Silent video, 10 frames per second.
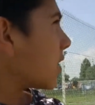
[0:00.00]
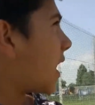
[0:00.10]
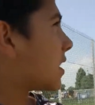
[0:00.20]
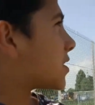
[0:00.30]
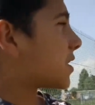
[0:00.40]

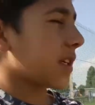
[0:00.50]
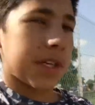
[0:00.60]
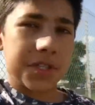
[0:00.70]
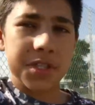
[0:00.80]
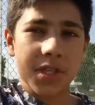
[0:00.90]
And she
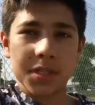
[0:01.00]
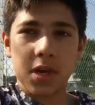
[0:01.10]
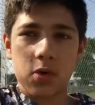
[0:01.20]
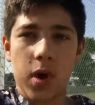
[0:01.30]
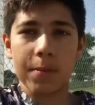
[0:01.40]
says she says,
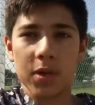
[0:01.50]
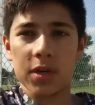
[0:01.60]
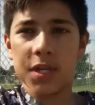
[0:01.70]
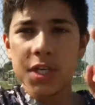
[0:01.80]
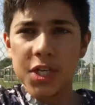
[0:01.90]
oh, I'm
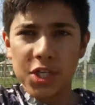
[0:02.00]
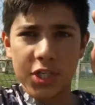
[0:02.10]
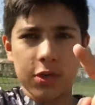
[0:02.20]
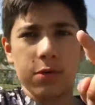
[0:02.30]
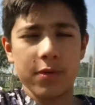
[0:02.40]
gonna
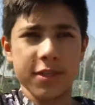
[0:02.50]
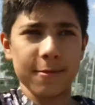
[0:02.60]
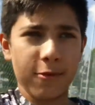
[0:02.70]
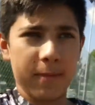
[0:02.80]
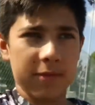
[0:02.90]
share all this to
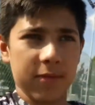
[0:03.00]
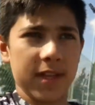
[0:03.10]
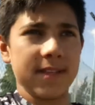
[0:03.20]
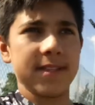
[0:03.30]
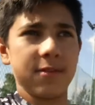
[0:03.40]
all my
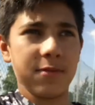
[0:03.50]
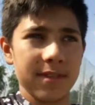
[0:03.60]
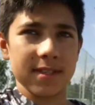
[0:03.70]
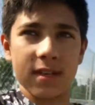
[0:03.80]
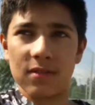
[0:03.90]
friends and all
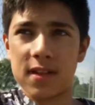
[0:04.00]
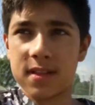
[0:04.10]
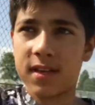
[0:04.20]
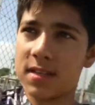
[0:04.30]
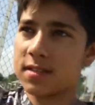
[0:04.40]
this stuff like
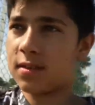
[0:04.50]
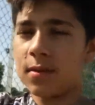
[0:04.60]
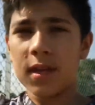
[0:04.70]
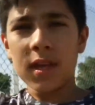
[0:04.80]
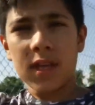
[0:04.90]
that. So
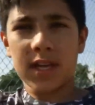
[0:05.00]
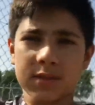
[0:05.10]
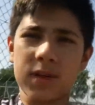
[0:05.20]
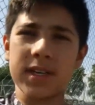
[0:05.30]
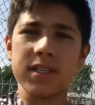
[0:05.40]
that's
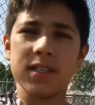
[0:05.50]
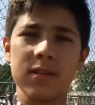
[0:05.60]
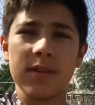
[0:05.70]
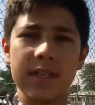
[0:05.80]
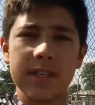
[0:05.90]
what I need to
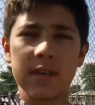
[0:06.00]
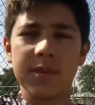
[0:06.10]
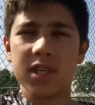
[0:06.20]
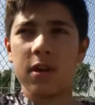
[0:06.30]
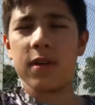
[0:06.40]
do. I need to keep
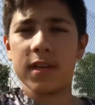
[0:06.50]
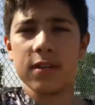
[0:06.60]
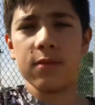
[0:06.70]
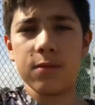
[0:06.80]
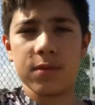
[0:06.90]
sharing
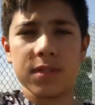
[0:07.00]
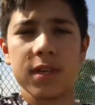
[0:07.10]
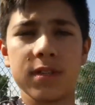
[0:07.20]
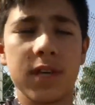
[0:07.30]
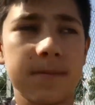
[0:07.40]
and all
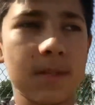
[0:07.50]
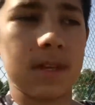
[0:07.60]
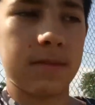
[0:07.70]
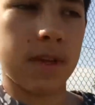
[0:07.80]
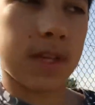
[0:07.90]
certain types of
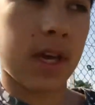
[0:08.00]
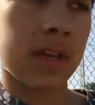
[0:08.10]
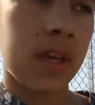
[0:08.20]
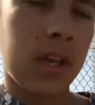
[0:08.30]
stuff like that.